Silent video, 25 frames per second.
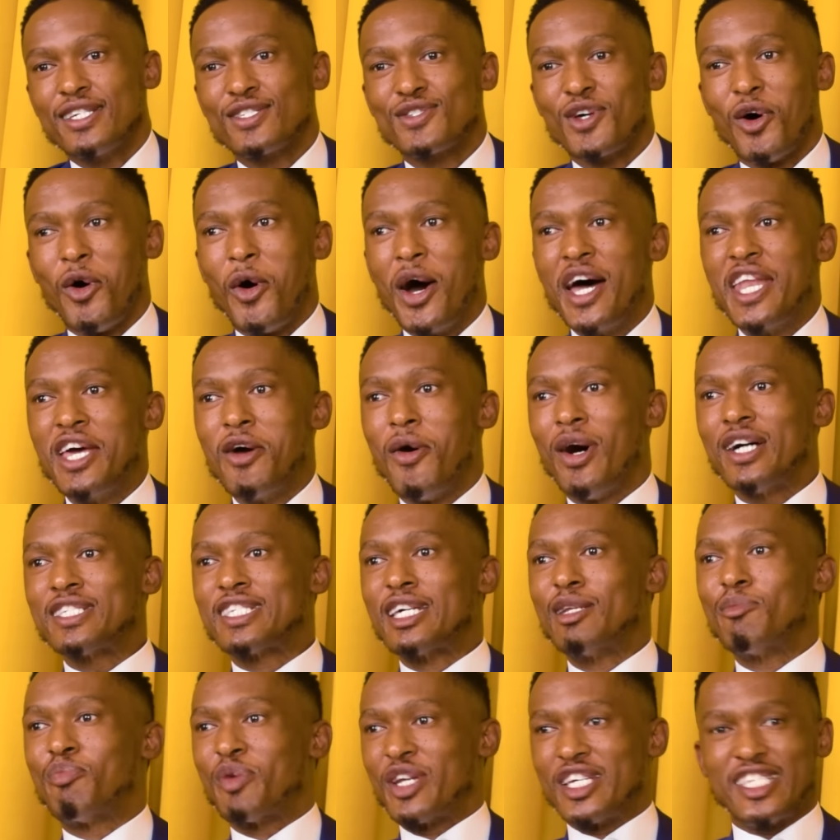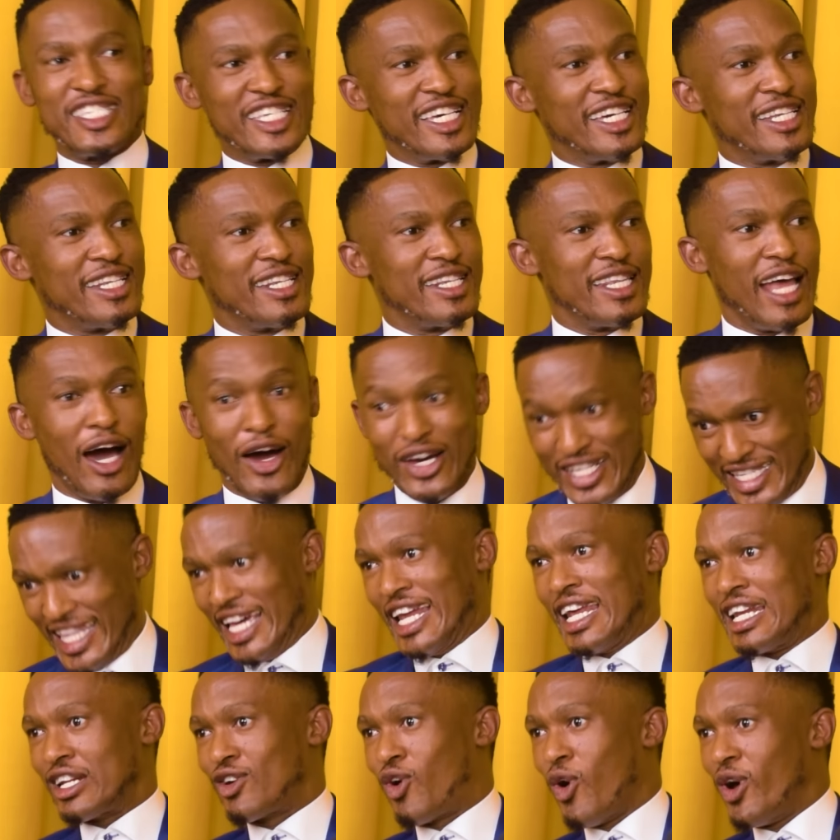So when he was in prison, now he
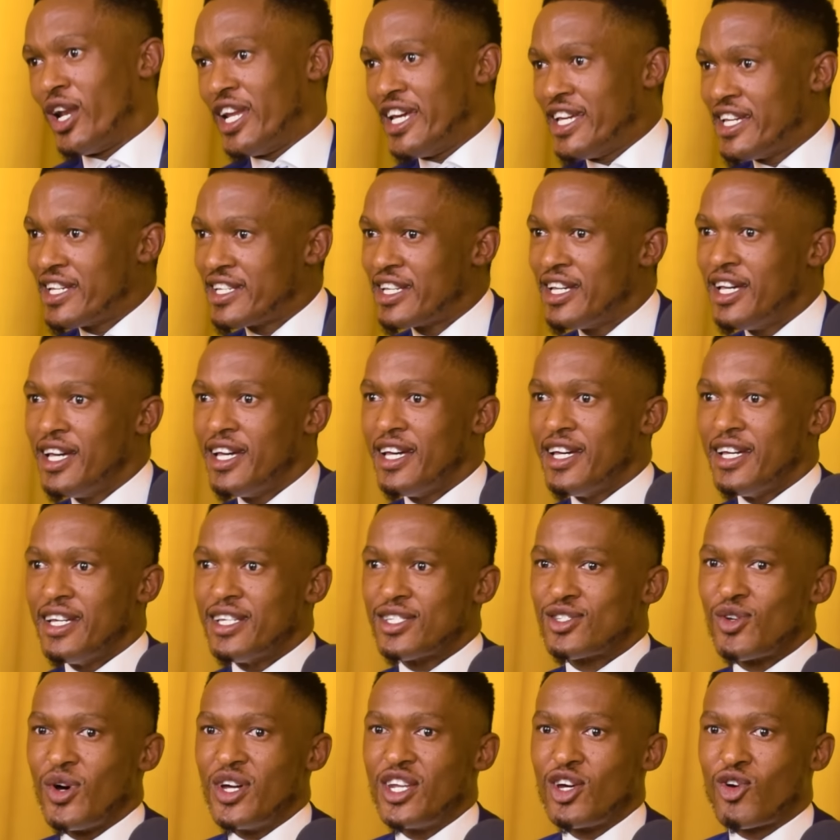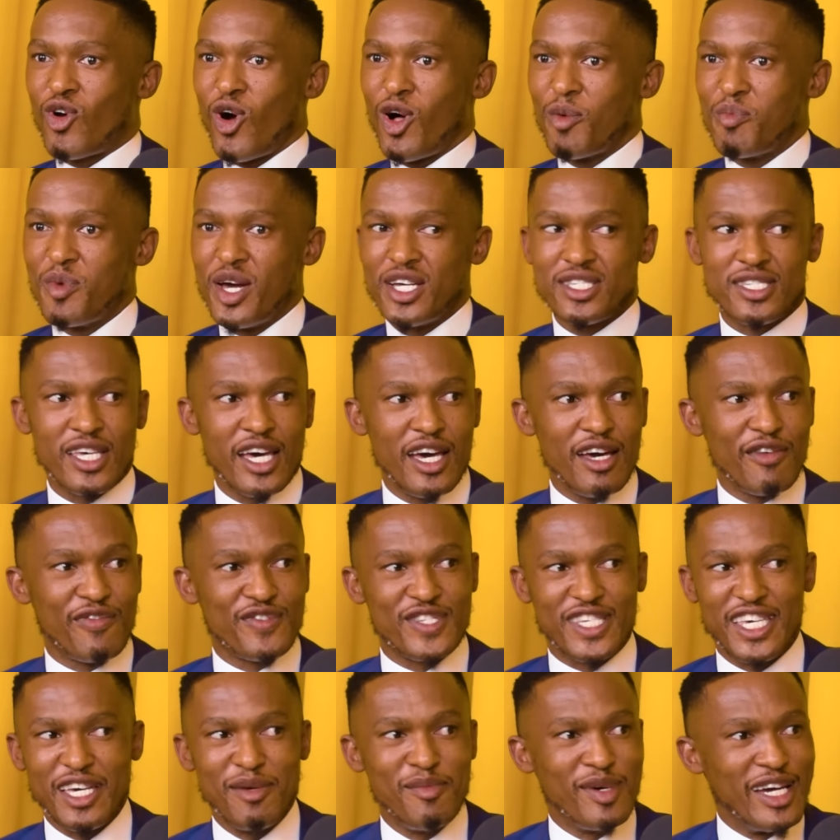started calling. So when he called me and said,
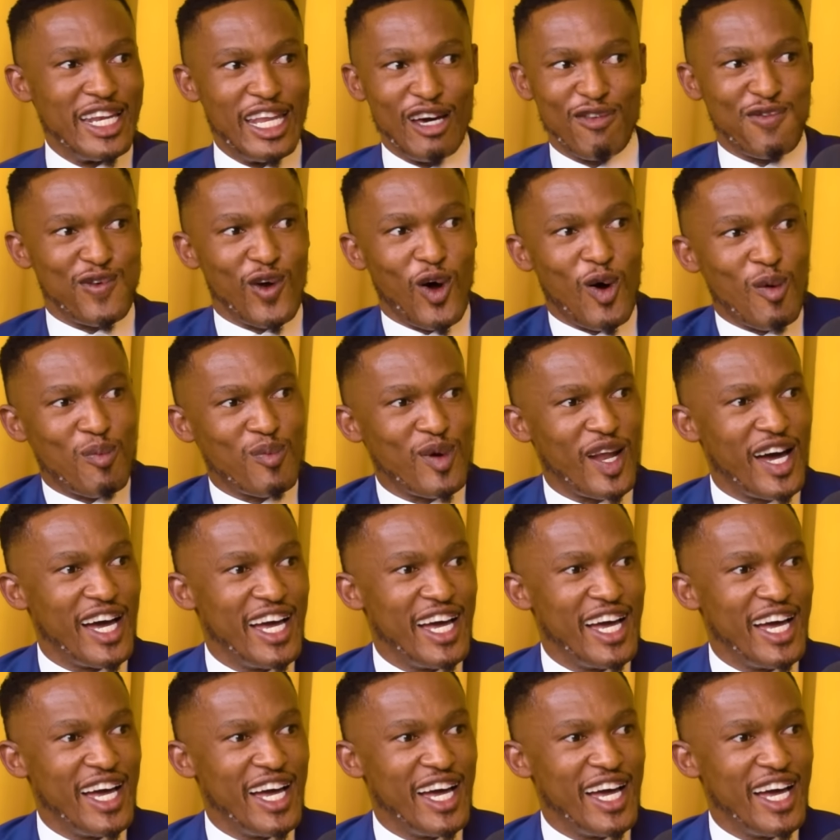scheming the flop.